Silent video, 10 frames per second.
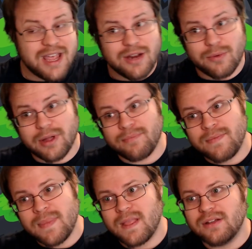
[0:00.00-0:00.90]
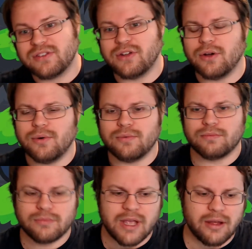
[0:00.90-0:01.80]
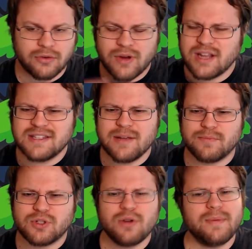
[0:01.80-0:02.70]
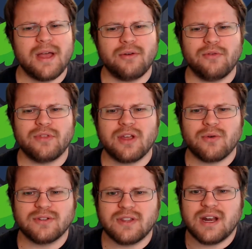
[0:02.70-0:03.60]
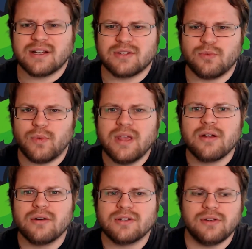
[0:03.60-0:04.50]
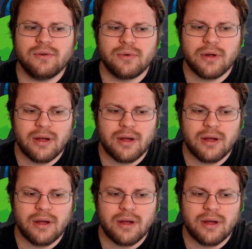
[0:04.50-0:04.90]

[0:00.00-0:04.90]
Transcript: Anyway, so yeah, Dragon's Deep should be out over the course of the next week or two.